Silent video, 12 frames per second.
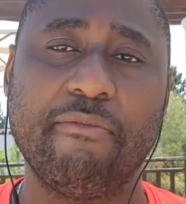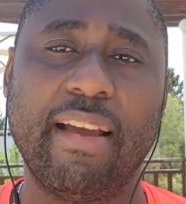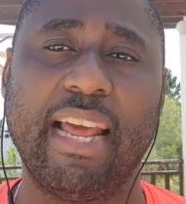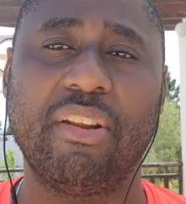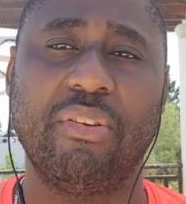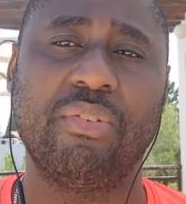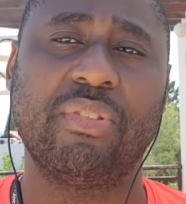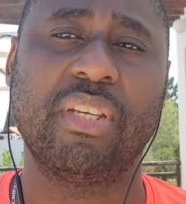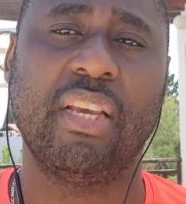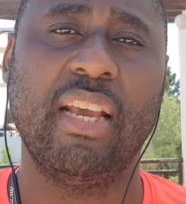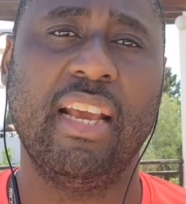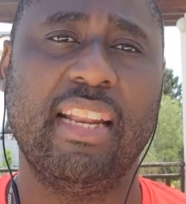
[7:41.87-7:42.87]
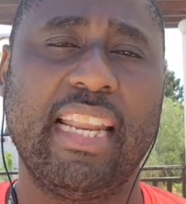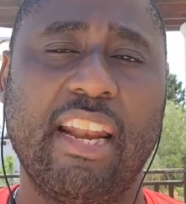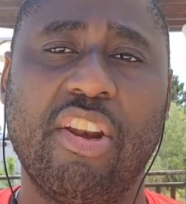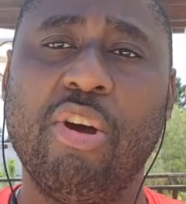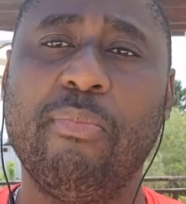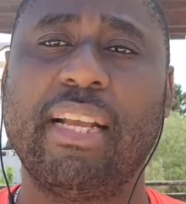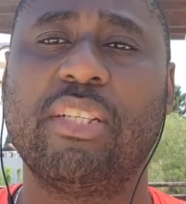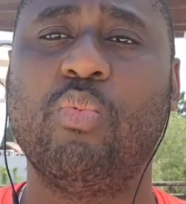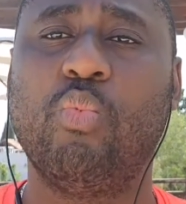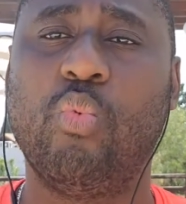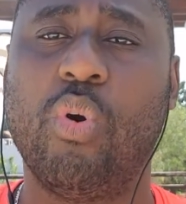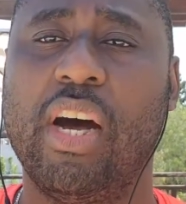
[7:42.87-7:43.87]
values, that no matter
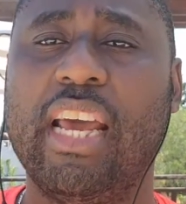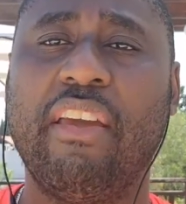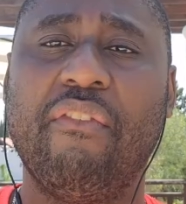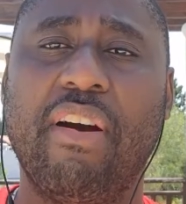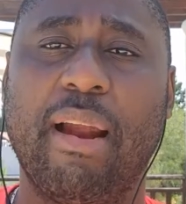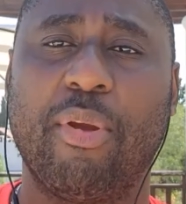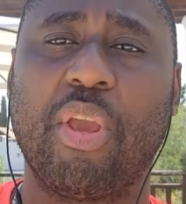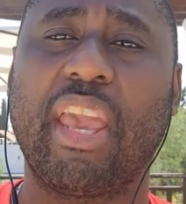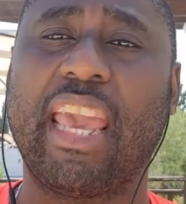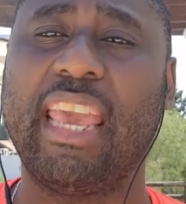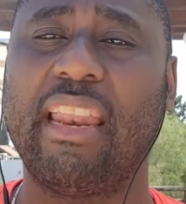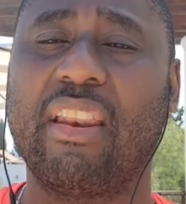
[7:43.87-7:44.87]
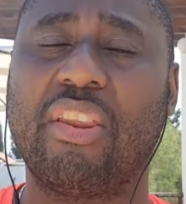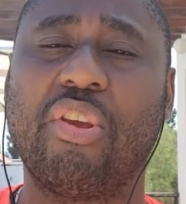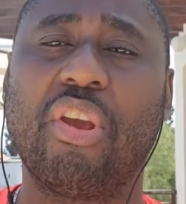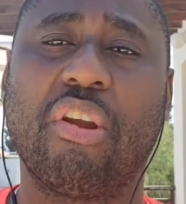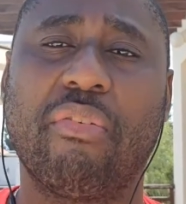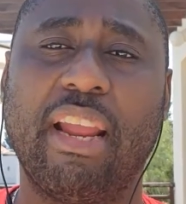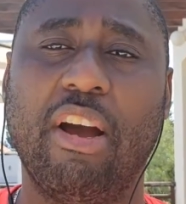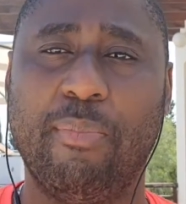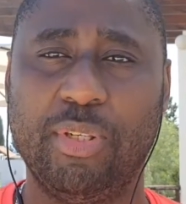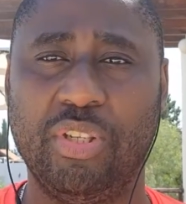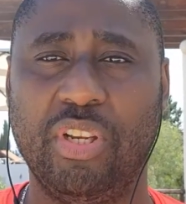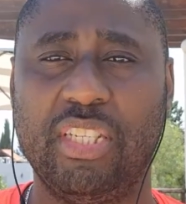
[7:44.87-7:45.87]
what environment you're in, you can create
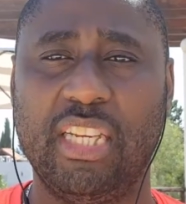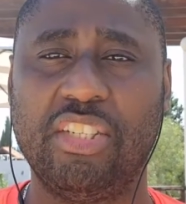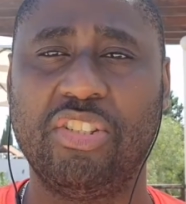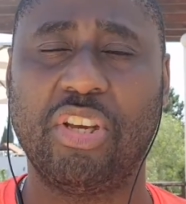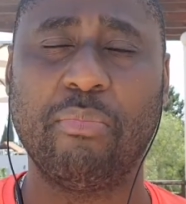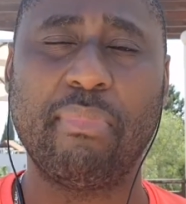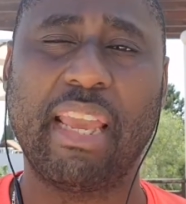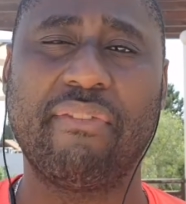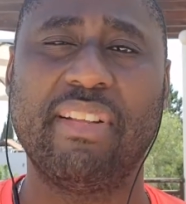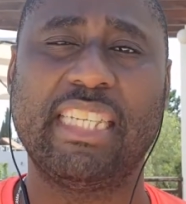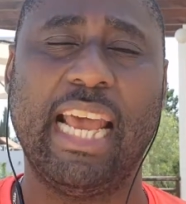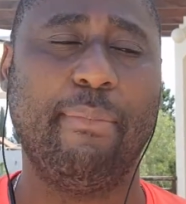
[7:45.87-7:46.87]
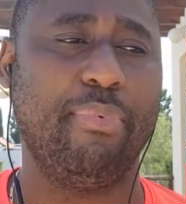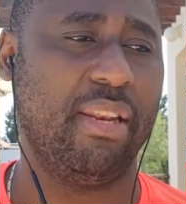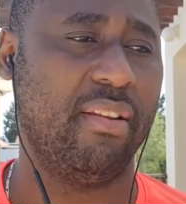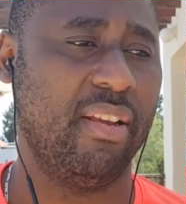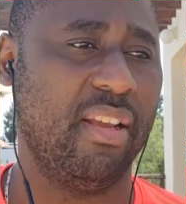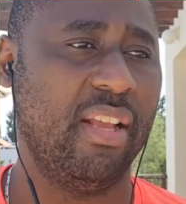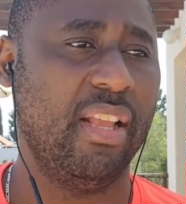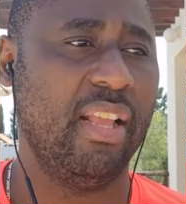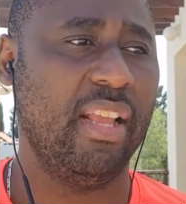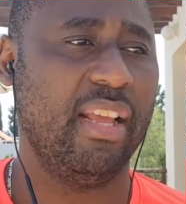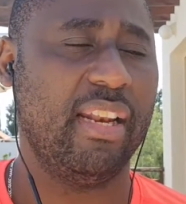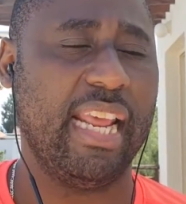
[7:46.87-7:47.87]
opportunities, you can make things happen.
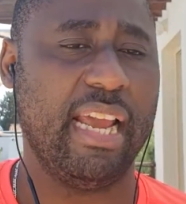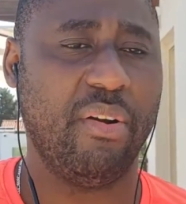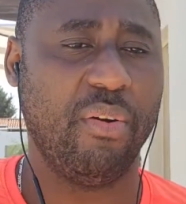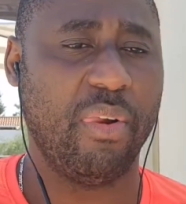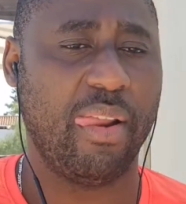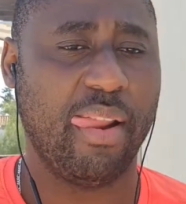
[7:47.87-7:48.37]
Now,